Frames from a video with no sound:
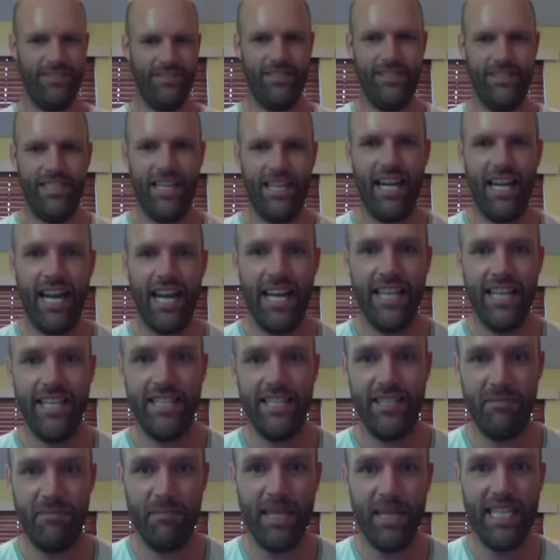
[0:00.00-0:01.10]
Today
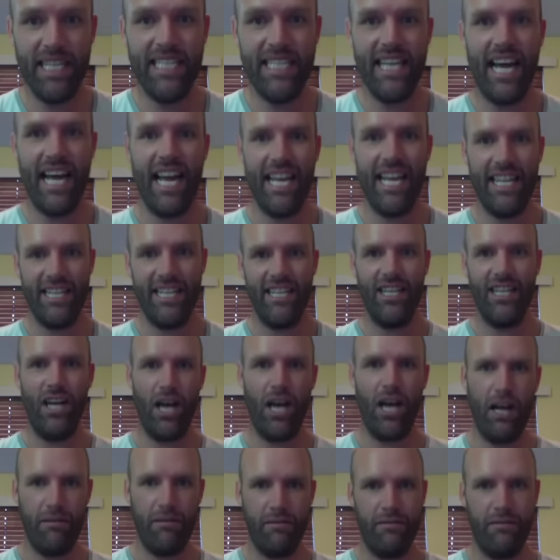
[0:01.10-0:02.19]
is a big day in the
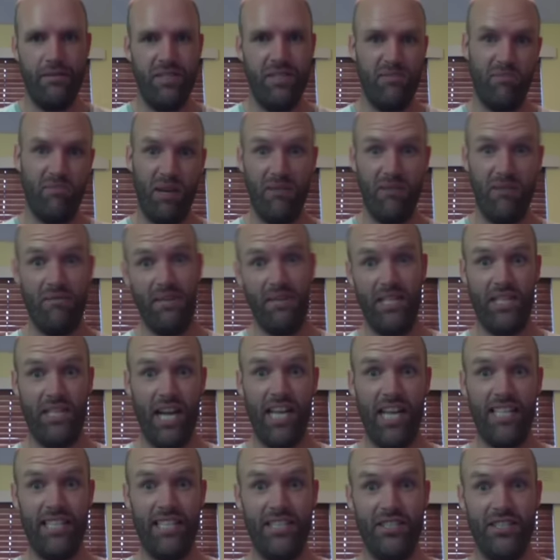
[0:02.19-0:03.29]
life of the Spud Fit
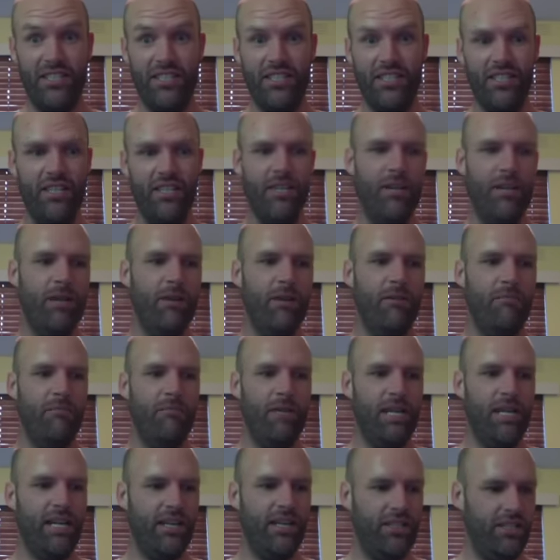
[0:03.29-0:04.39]
Challenge
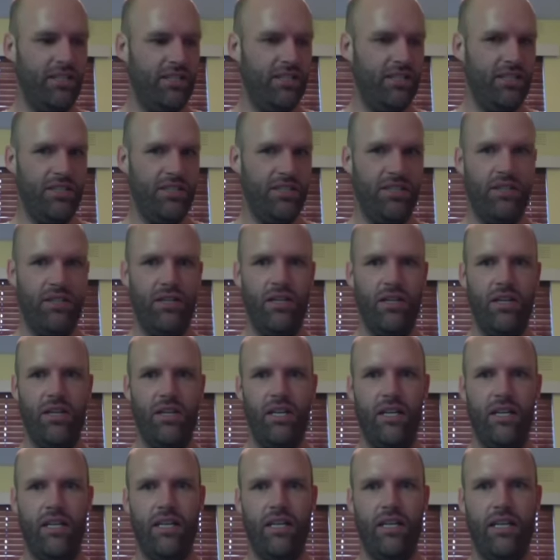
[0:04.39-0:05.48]
because
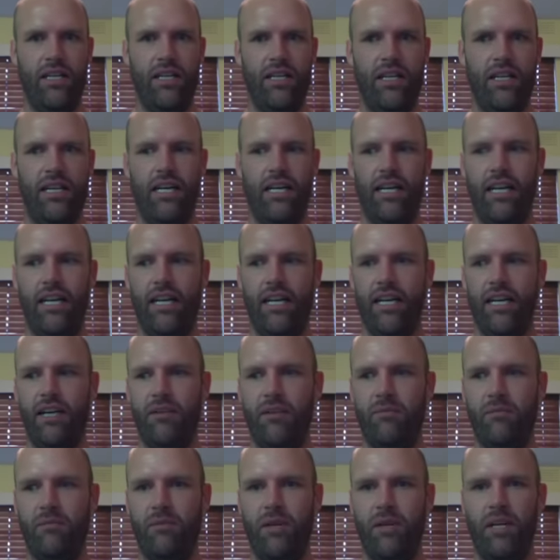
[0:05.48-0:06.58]

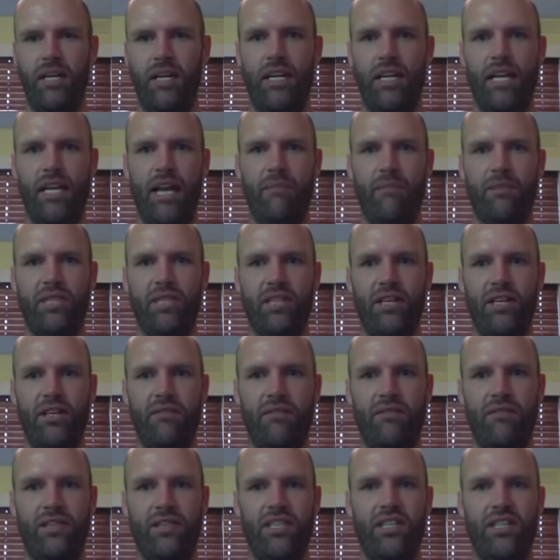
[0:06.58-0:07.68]
my episode
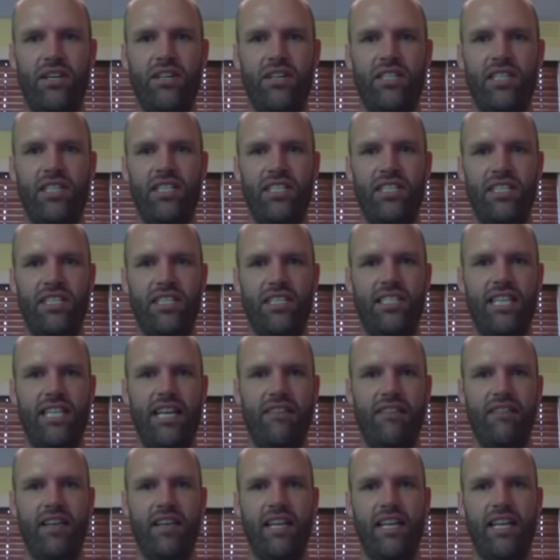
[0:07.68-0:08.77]
of the Doctor's
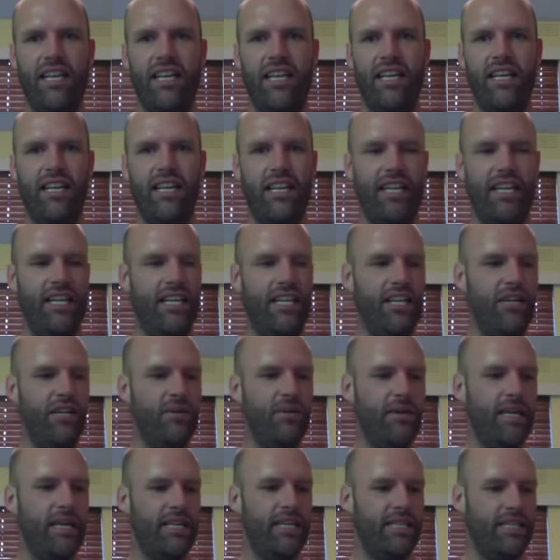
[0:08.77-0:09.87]
TV in the
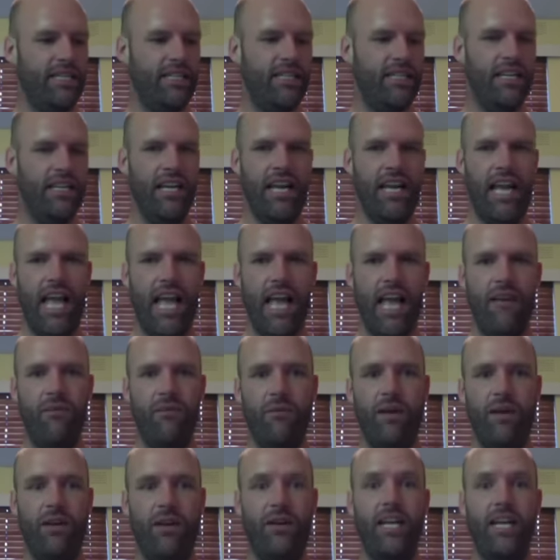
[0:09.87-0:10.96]
US
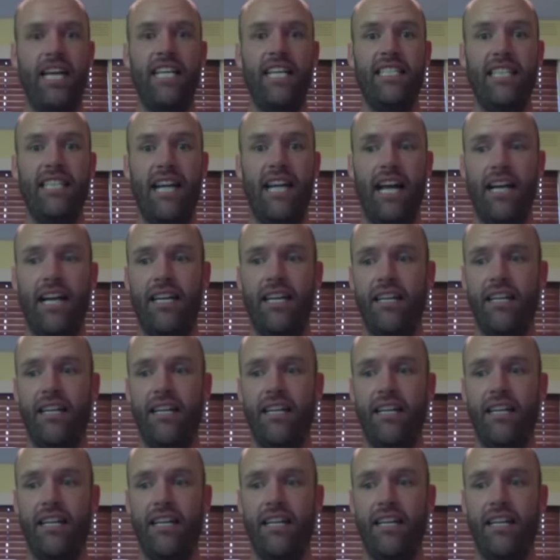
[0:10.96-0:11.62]
went on air today.